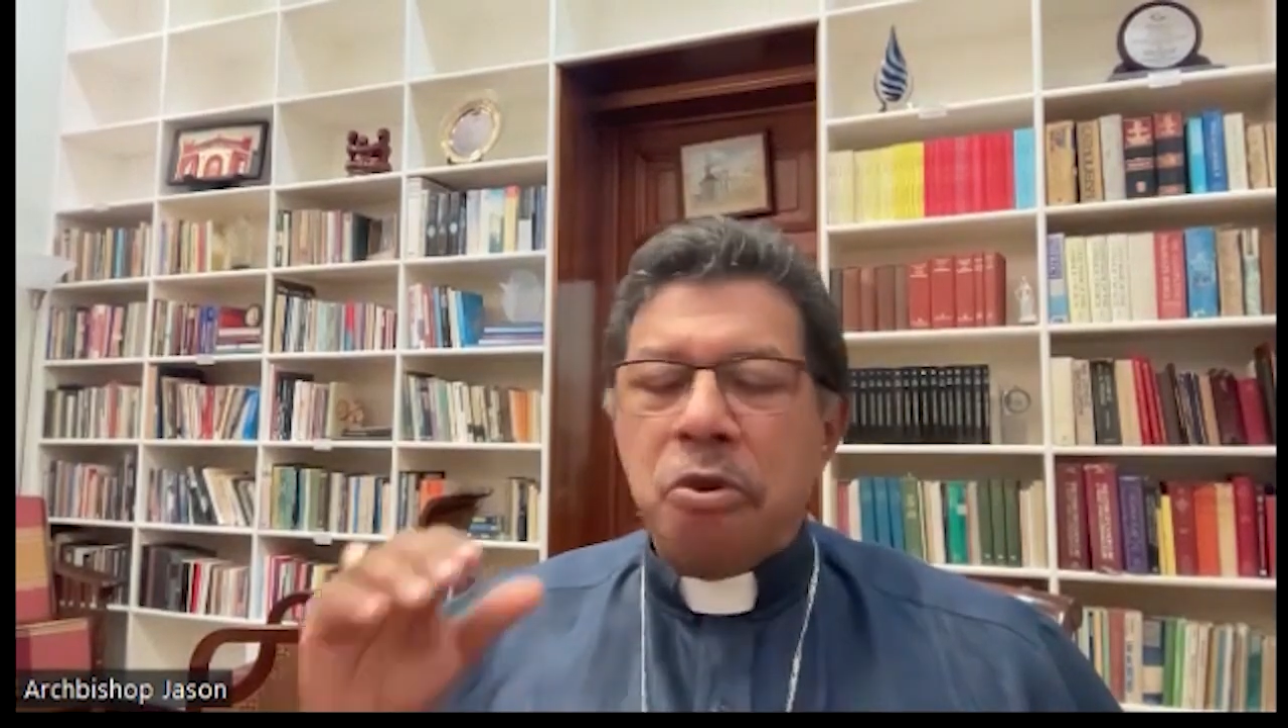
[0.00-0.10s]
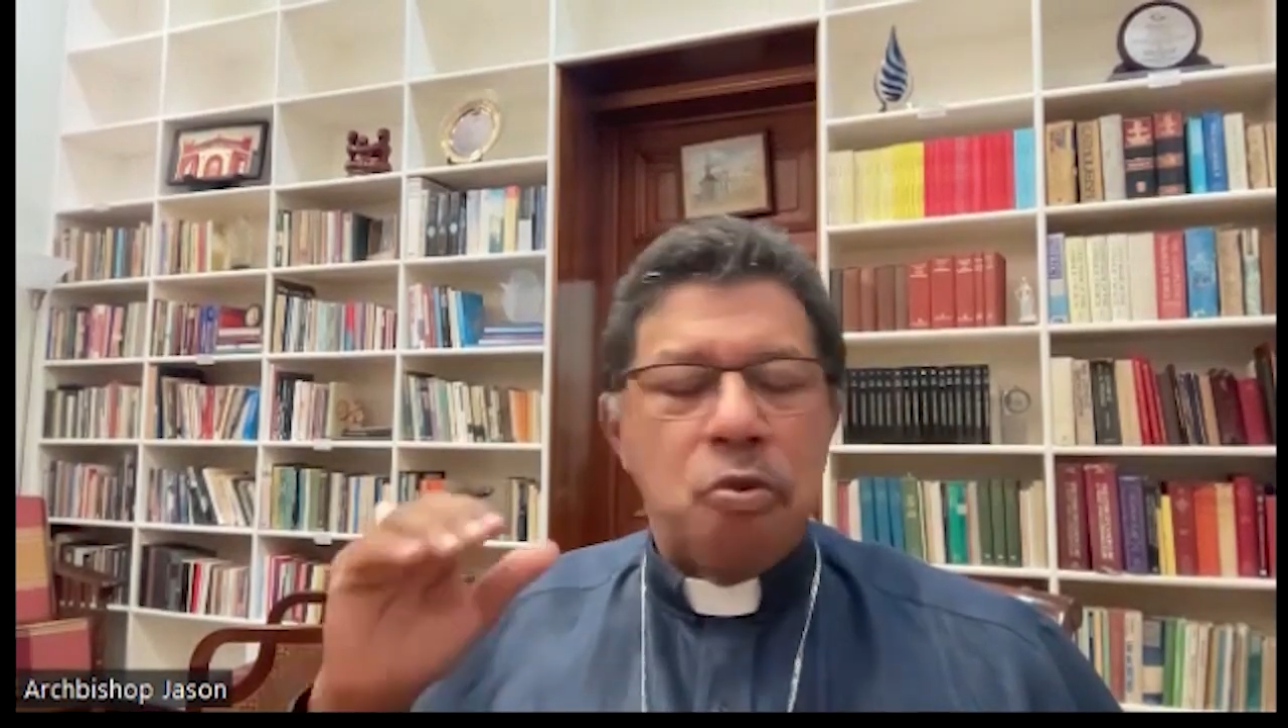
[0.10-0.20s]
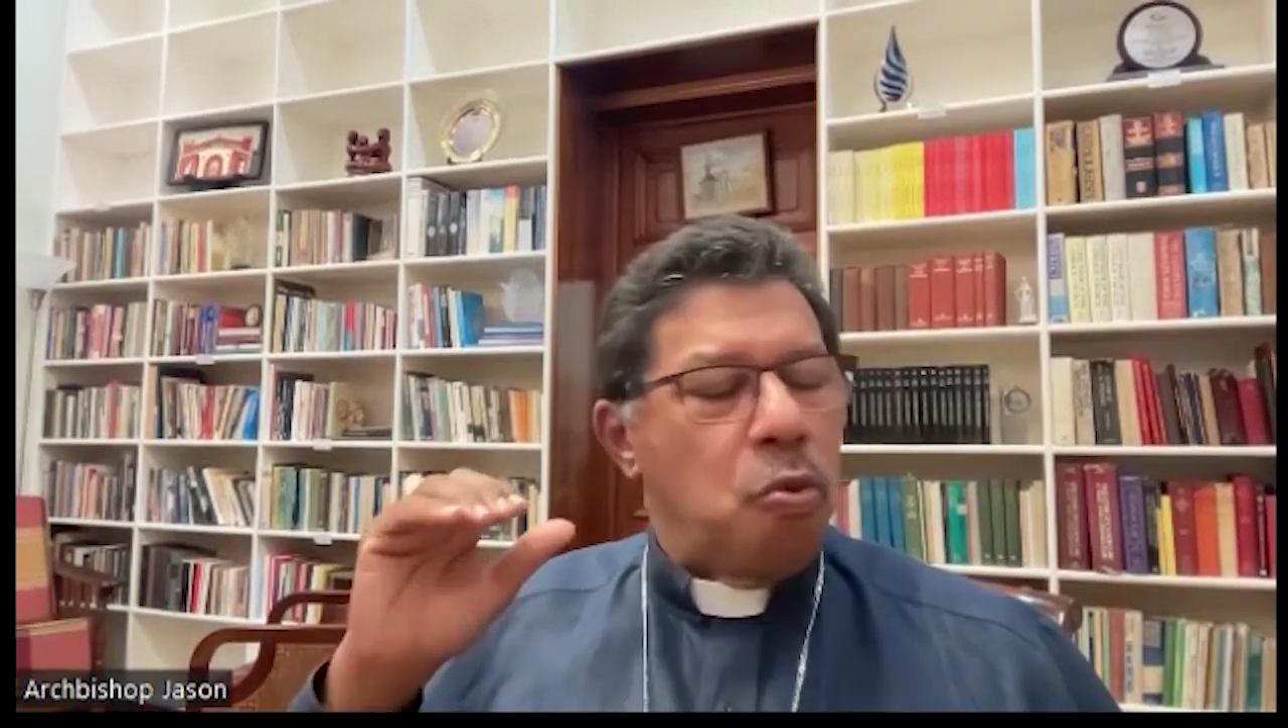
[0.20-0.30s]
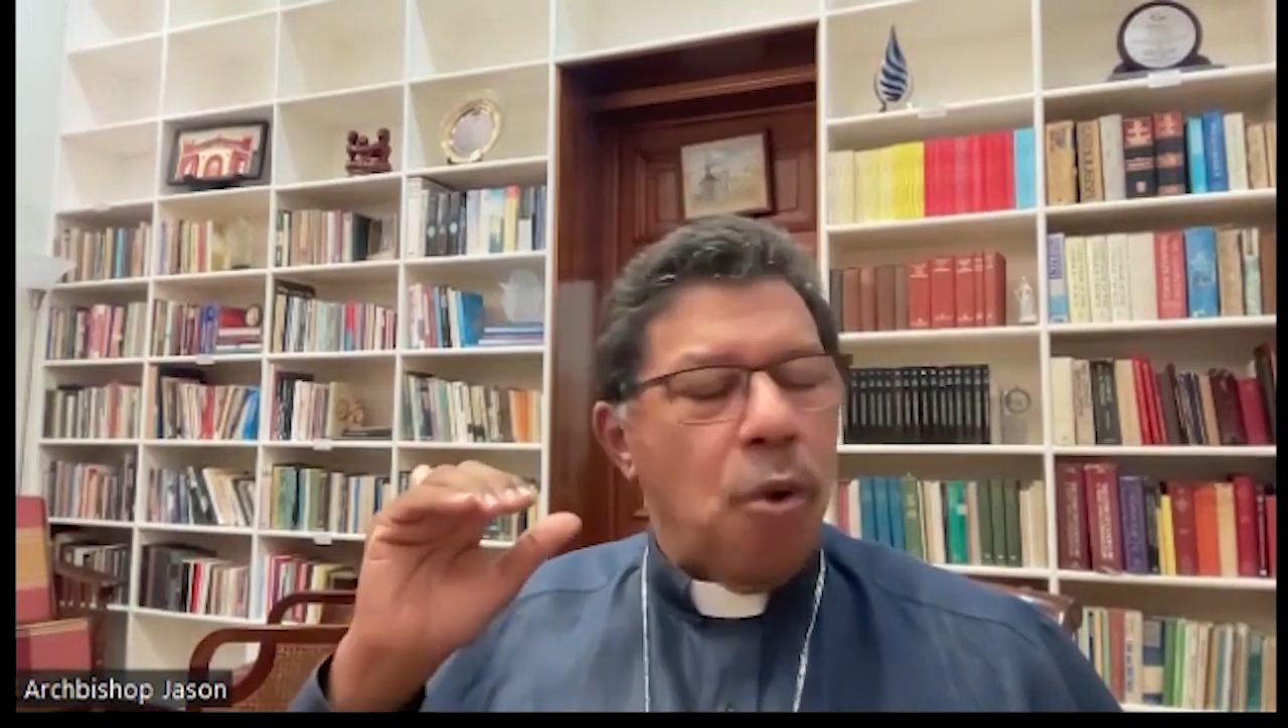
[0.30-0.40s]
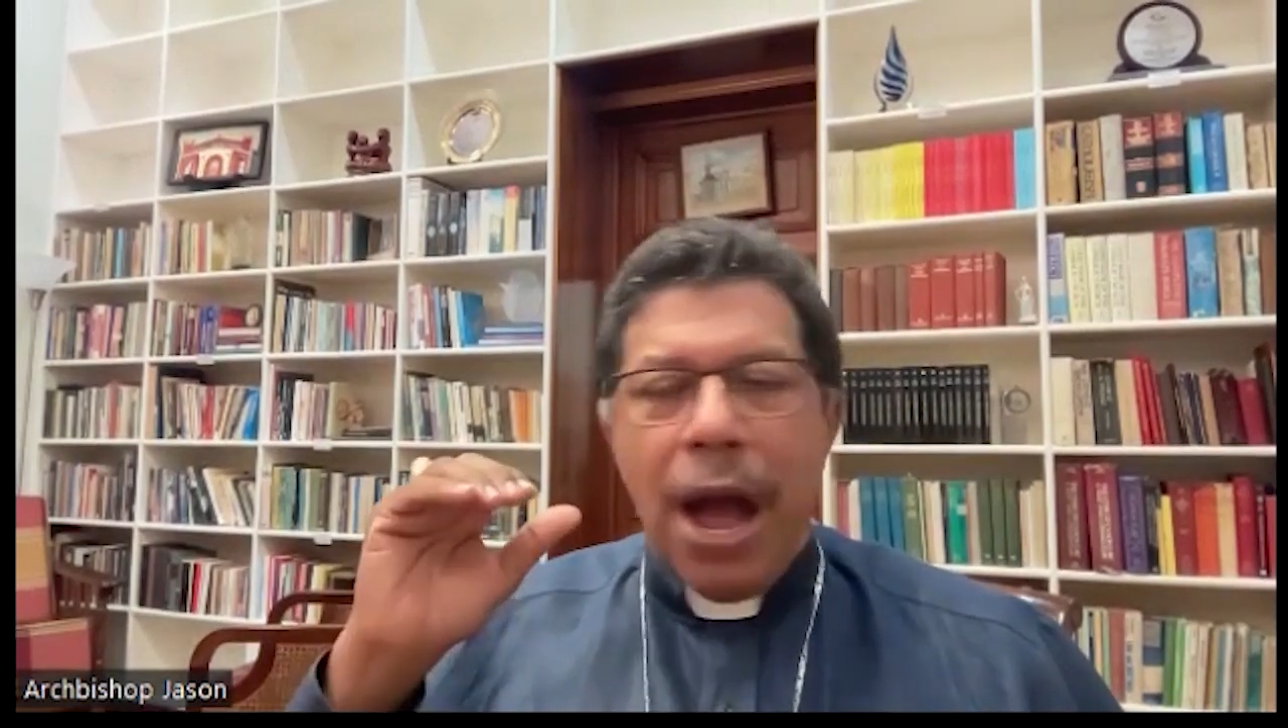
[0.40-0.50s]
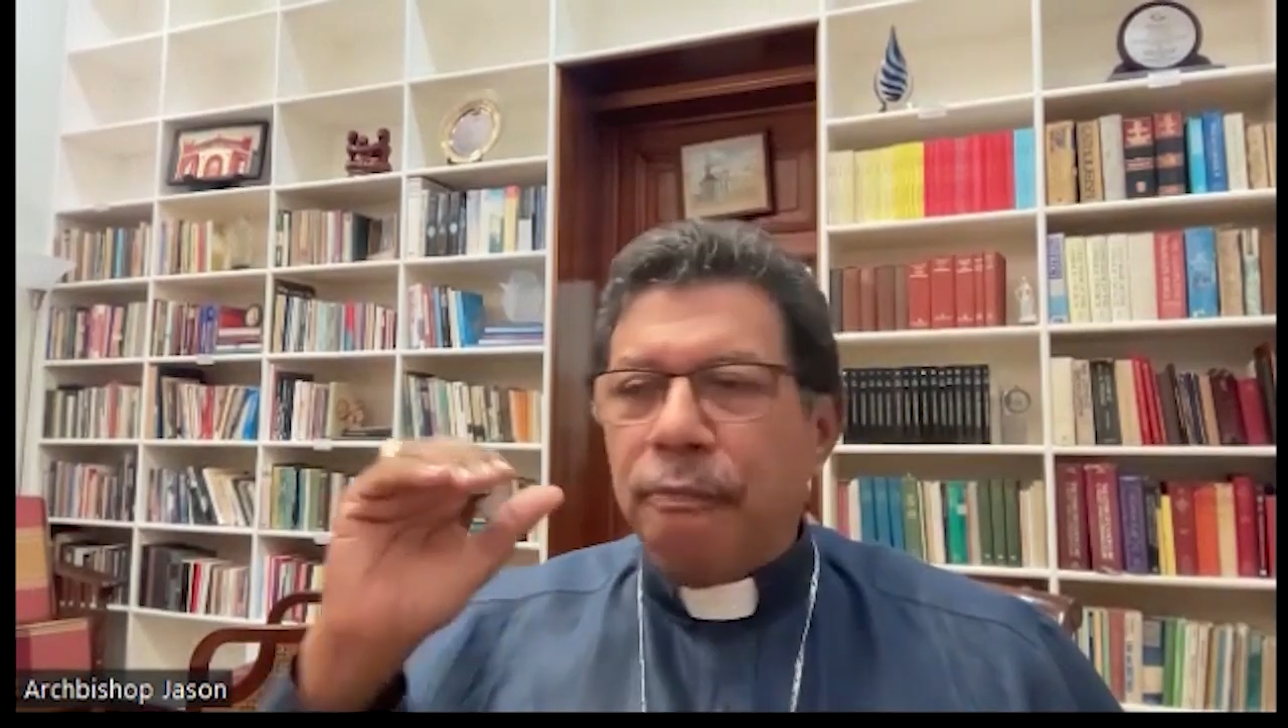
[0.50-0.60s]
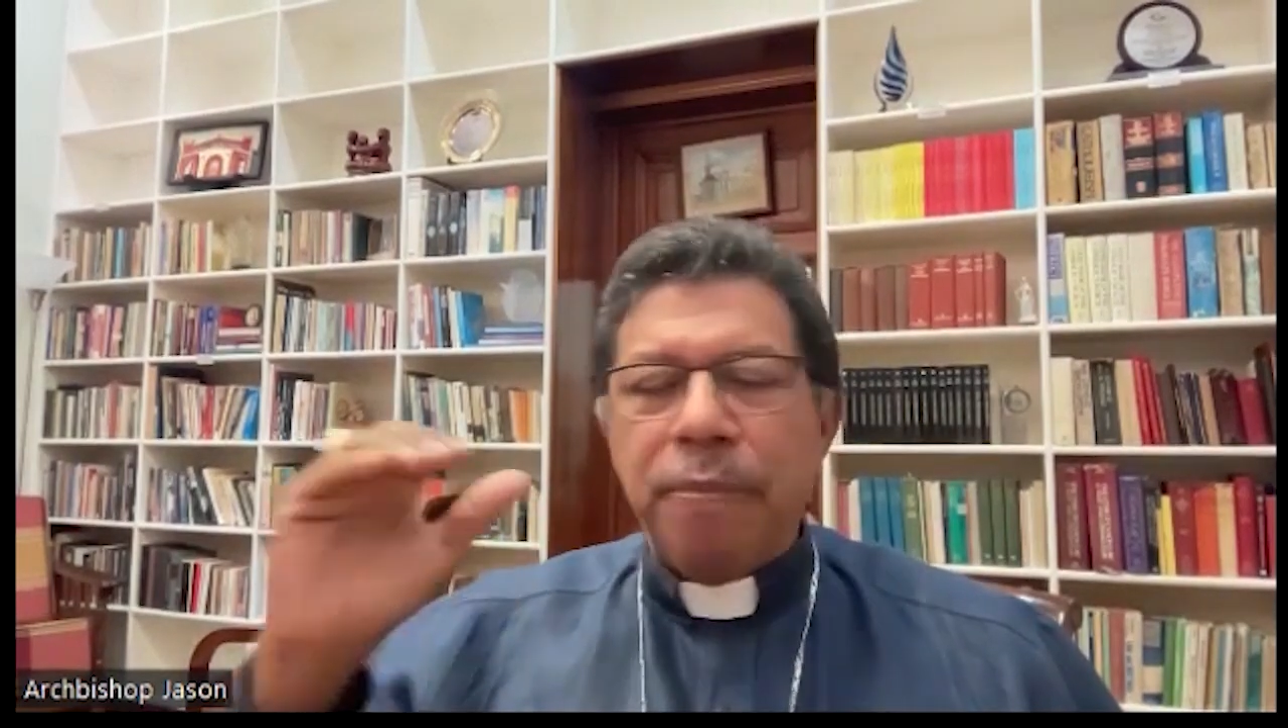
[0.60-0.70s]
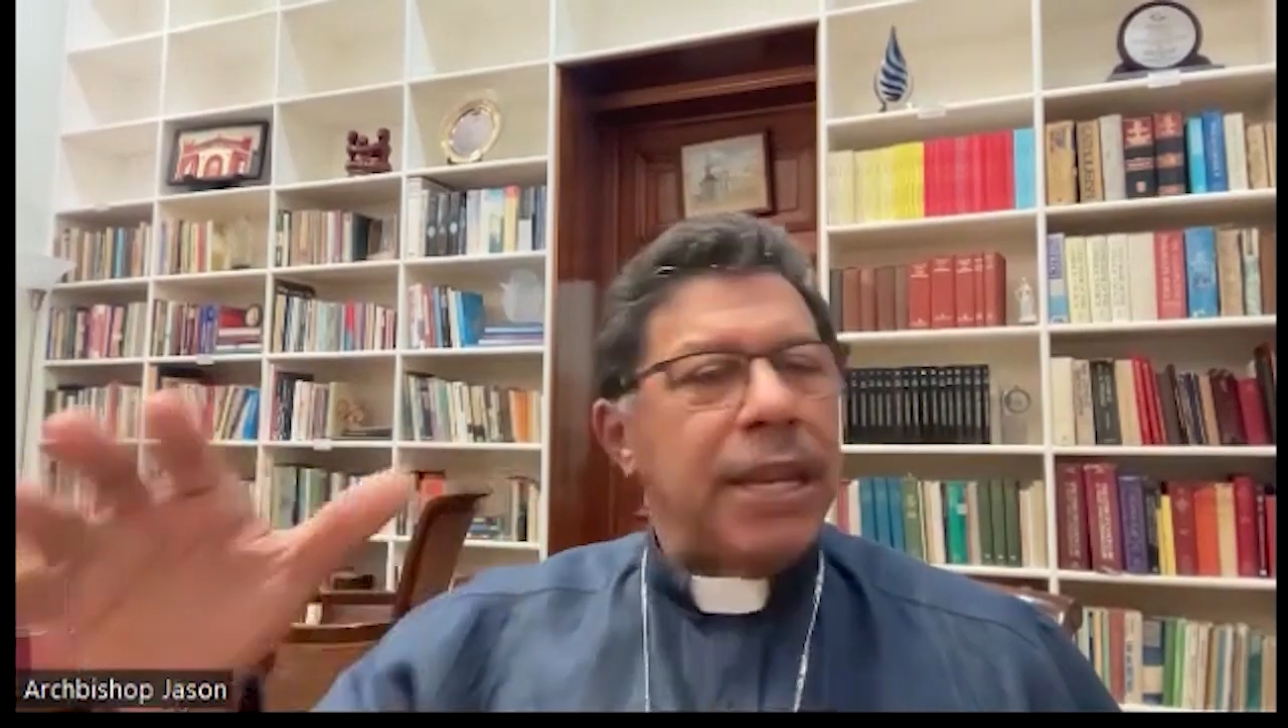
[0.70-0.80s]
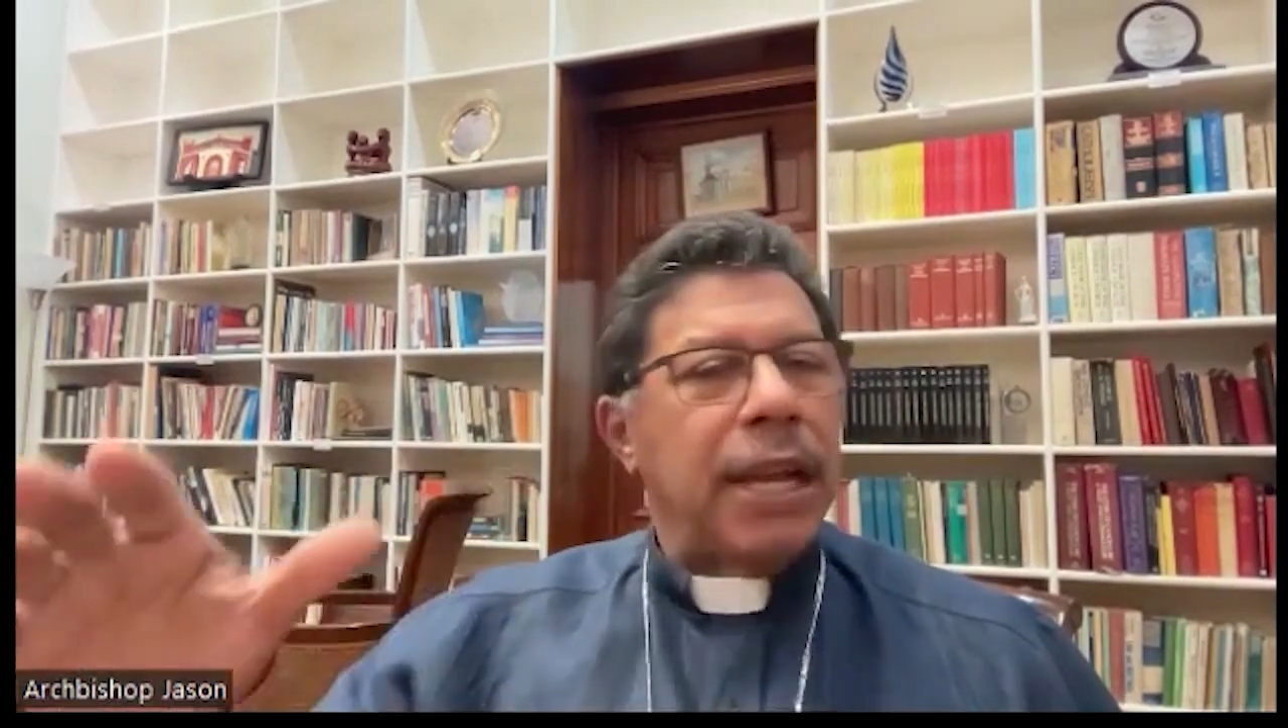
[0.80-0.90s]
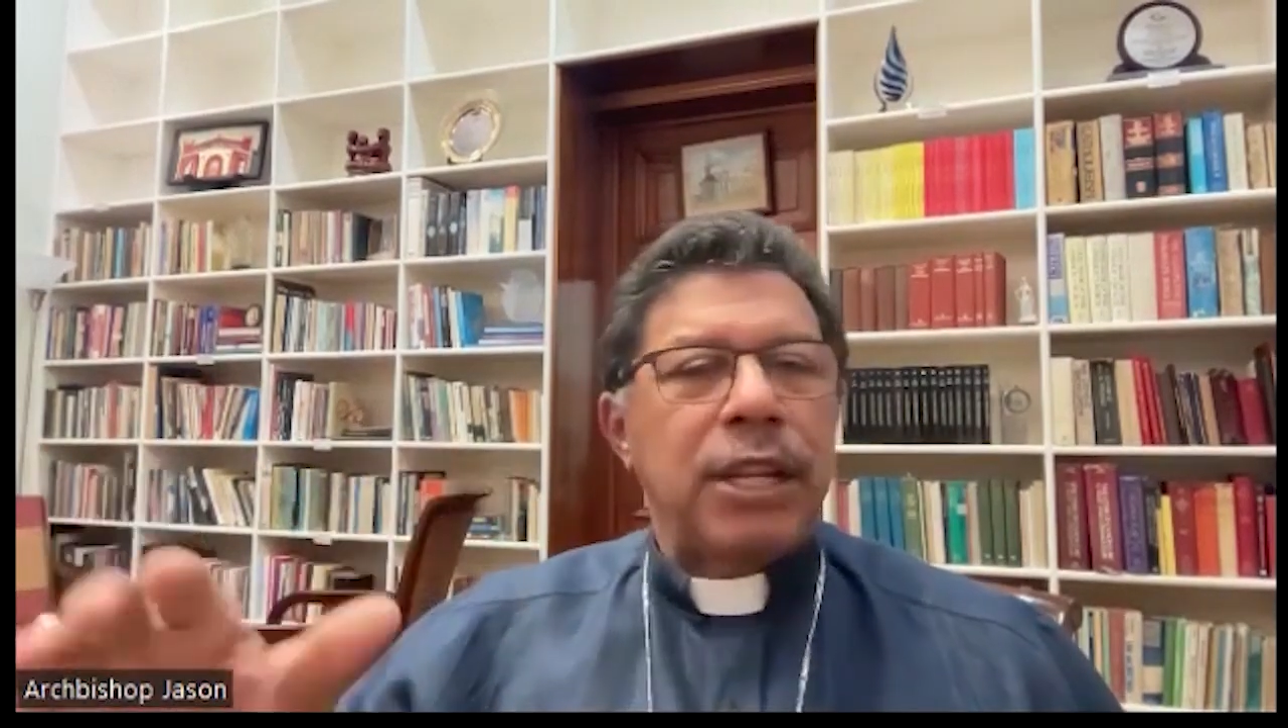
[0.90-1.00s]
who have
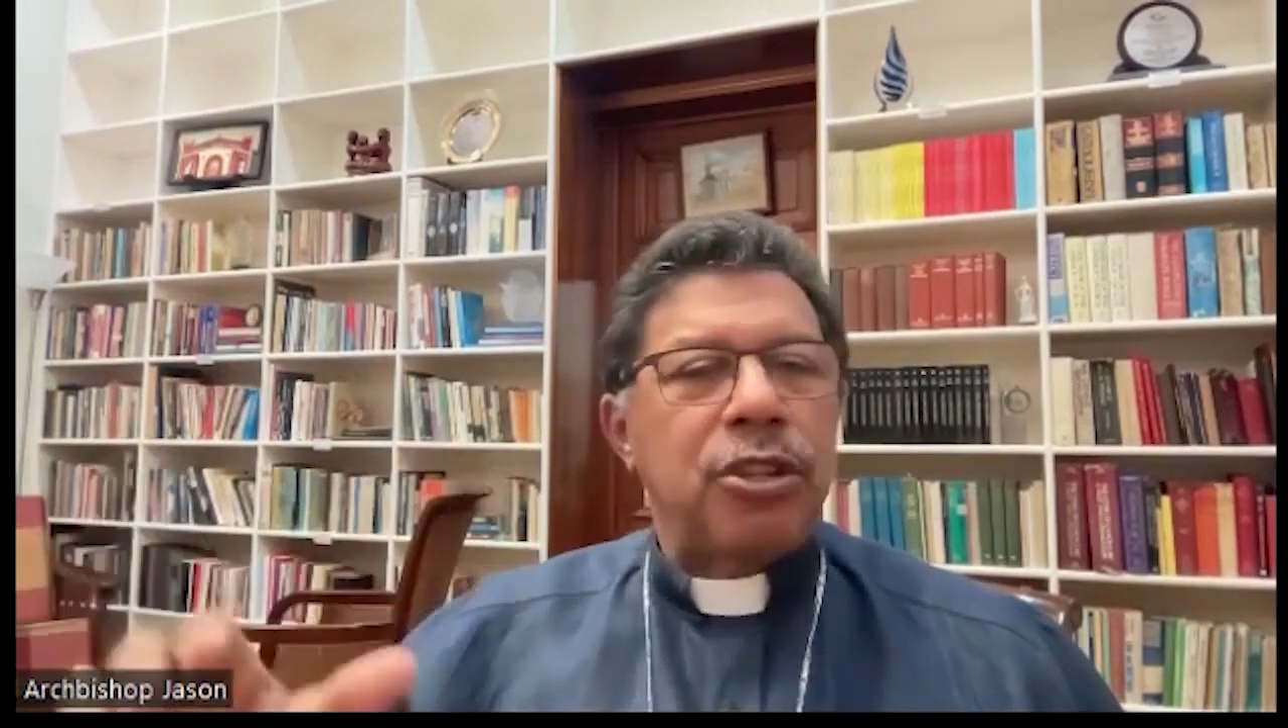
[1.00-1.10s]
been at the